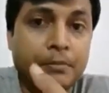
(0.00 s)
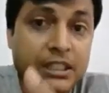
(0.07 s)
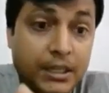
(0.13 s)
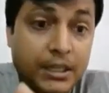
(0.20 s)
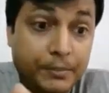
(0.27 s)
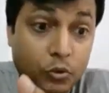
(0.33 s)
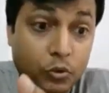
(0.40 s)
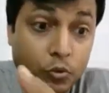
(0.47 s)

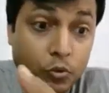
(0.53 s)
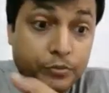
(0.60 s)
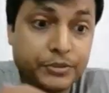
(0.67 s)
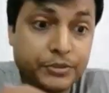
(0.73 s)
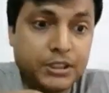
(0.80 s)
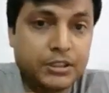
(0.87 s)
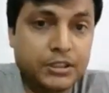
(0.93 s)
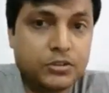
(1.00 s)
multiple
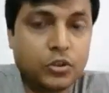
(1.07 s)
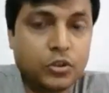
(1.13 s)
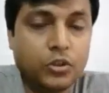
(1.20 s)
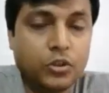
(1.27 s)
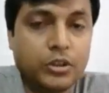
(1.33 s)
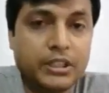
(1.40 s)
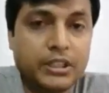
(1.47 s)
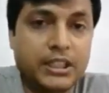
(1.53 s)

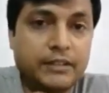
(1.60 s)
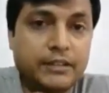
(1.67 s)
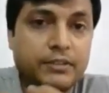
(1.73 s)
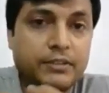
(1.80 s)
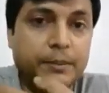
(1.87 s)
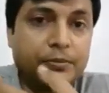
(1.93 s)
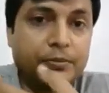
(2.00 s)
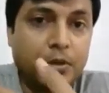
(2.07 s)
ovaries, or they
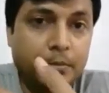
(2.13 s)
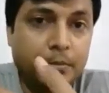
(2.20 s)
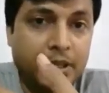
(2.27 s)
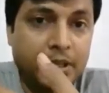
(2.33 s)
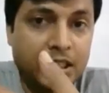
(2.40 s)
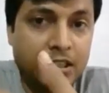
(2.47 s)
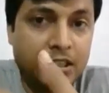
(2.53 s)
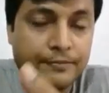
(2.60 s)
develops
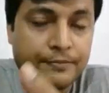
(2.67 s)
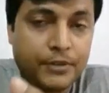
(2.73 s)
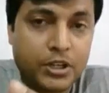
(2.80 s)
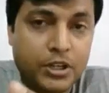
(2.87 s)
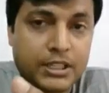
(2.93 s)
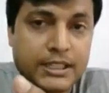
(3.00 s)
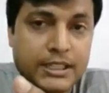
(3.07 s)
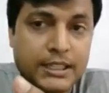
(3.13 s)
from an
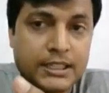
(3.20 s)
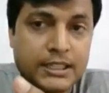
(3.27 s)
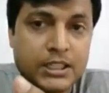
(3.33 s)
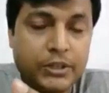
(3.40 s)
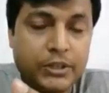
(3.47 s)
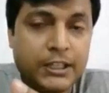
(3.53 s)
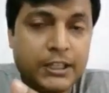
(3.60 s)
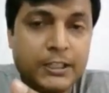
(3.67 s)

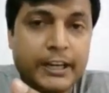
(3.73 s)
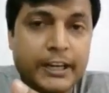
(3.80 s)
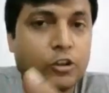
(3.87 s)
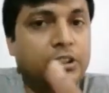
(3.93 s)
inflorescence, right?